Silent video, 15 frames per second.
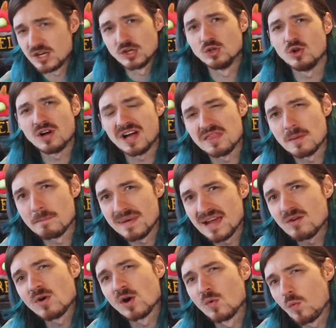and you look in the
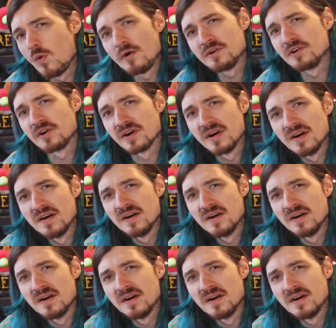mirror and wonder,